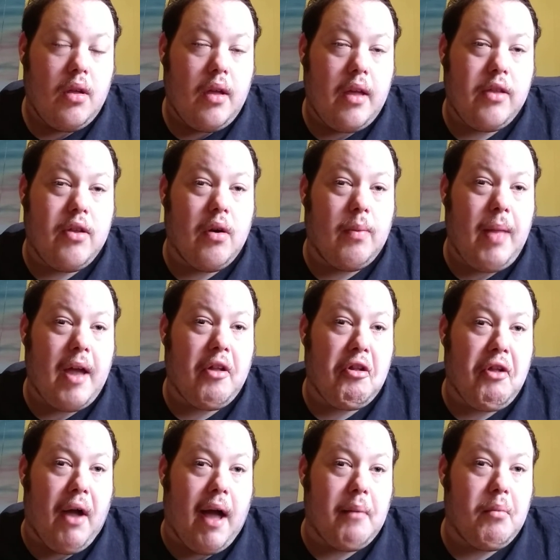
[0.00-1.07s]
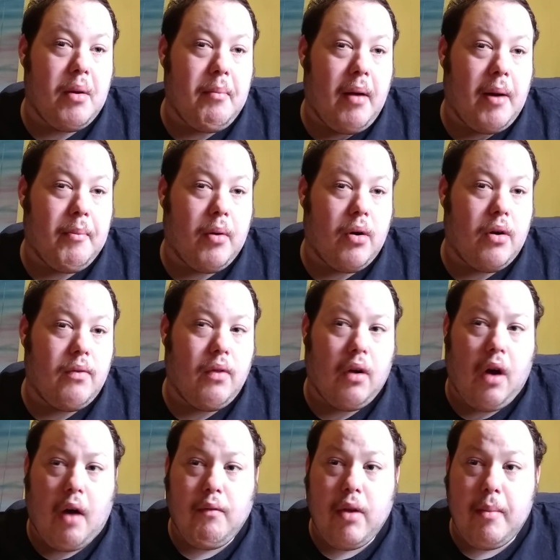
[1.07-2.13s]
Until next time, remember, the
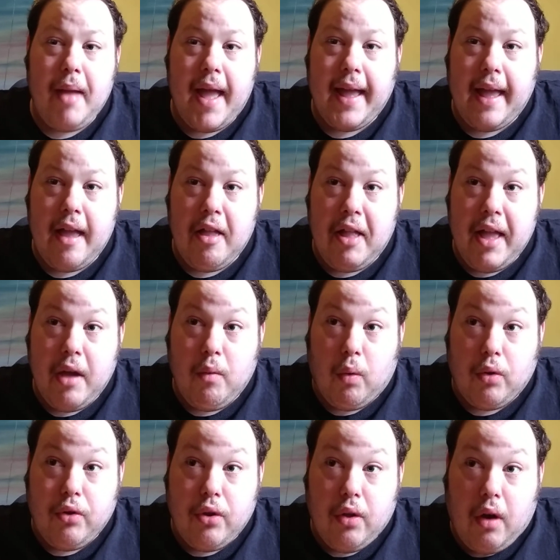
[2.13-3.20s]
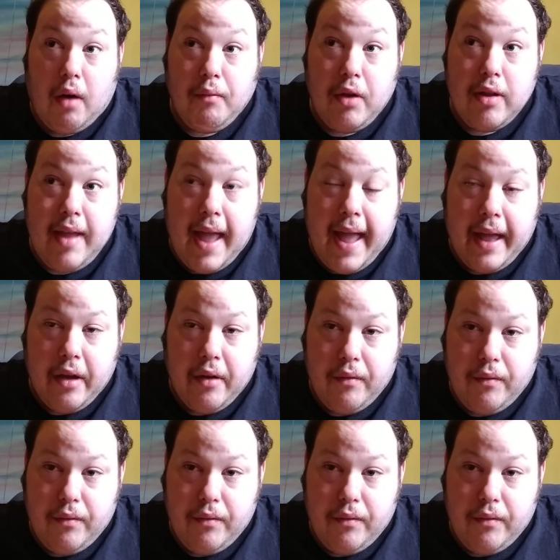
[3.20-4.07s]
love you make is equal to the love you take.